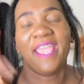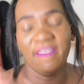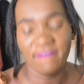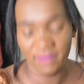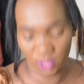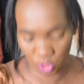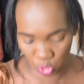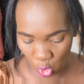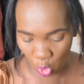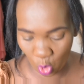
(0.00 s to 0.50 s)

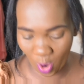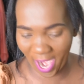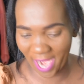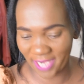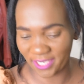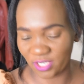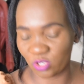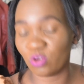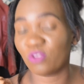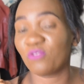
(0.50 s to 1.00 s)
Even though
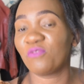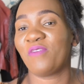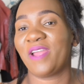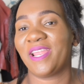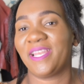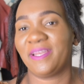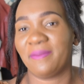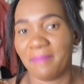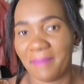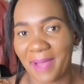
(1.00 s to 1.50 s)
I did not
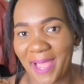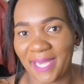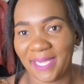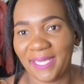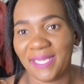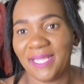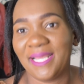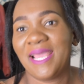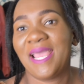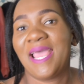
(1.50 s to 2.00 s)
find
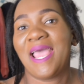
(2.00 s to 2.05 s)
money,